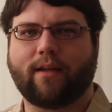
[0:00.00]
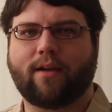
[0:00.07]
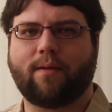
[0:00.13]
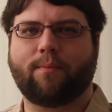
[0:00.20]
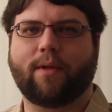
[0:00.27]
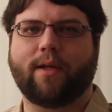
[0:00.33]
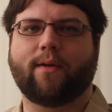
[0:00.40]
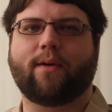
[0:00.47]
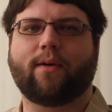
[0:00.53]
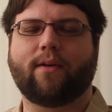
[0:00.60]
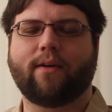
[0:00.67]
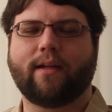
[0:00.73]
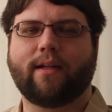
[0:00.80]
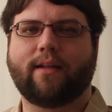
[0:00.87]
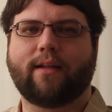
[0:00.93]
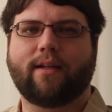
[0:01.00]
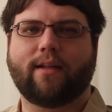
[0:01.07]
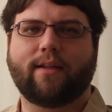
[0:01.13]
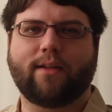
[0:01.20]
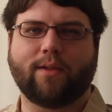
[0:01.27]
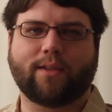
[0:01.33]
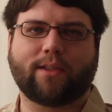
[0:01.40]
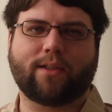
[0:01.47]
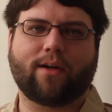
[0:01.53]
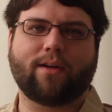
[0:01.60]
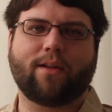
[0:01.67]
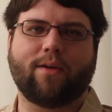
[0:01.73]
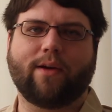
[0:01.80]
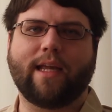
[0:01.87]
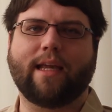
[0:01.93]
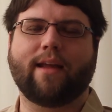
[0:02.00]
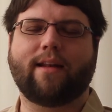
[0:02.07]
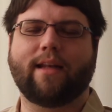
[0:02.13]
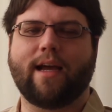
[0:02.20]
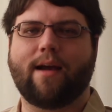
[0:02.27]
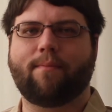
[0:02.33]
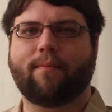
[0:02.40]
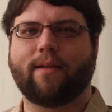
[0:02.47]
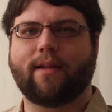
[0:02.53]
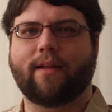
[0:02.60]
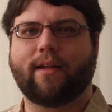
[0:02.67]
computer, you start looking at them,